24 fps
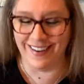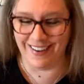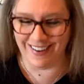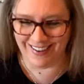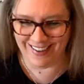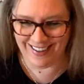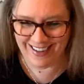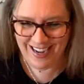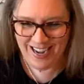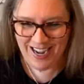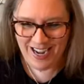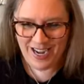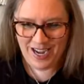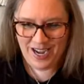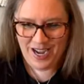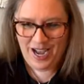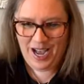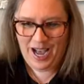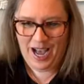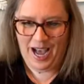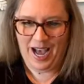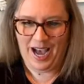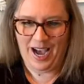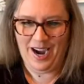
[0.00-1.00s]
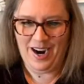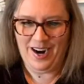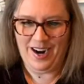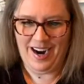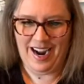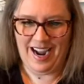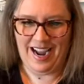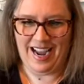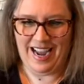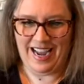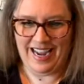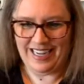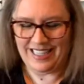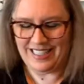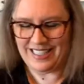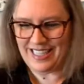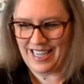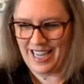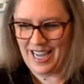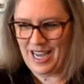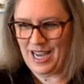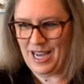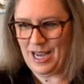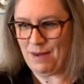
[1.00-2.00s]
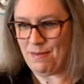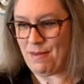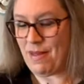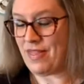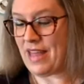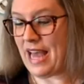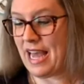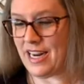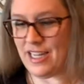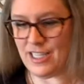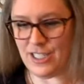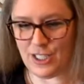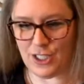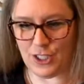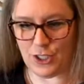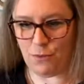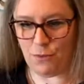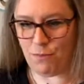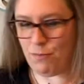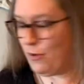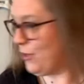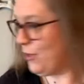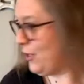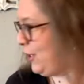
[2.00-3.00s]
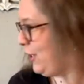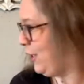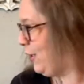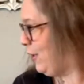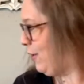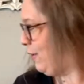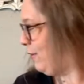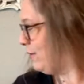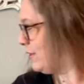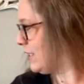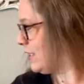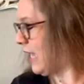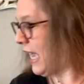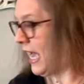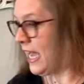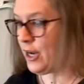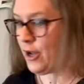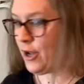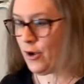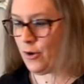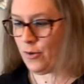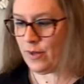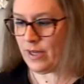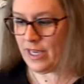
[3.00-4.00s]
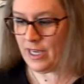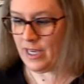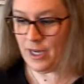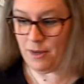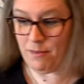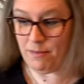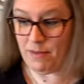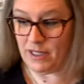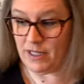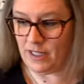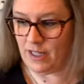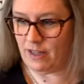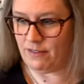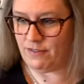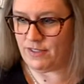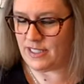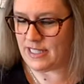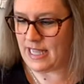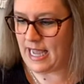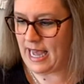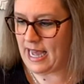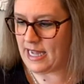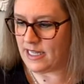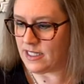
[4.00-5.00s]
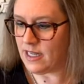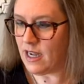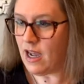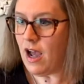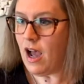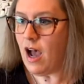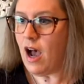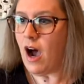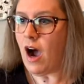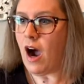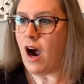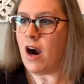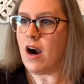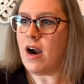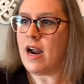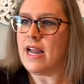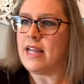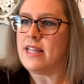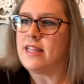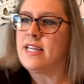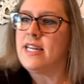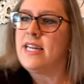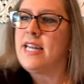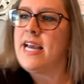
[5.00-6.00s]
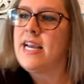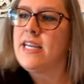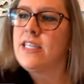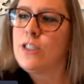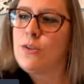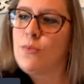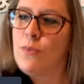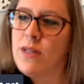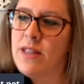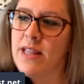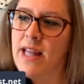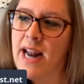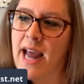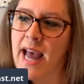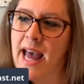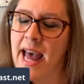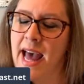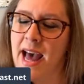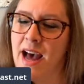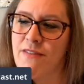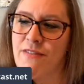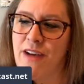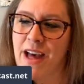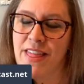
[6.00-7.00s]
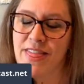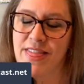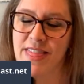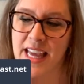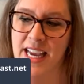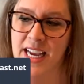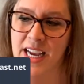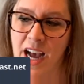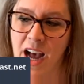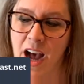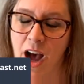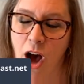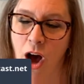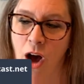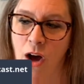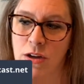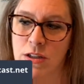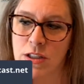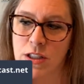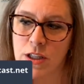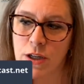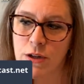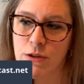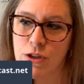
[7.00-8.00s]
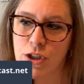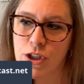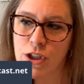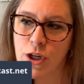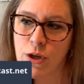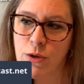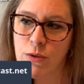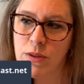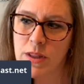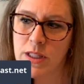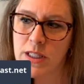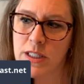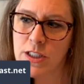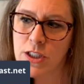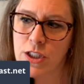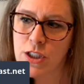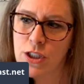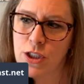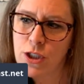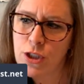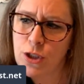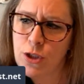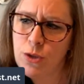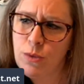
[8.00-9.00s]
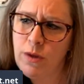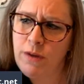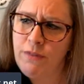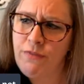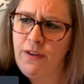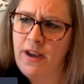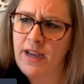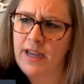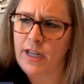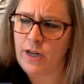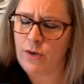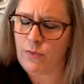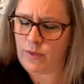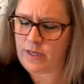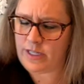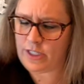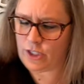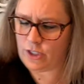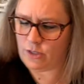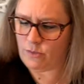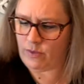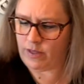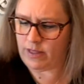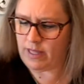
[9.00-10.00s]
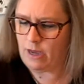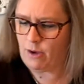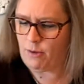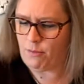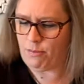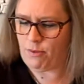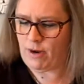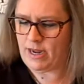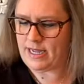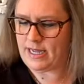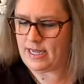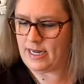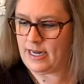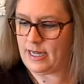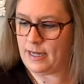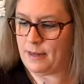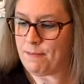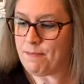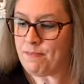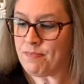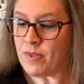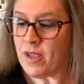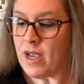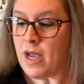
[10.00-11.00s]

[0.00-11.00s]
All right. Um, that is super cute. I know Kim loves that. All right. The next one that I have, I think I also showed this too, if I can reach it without breaking it.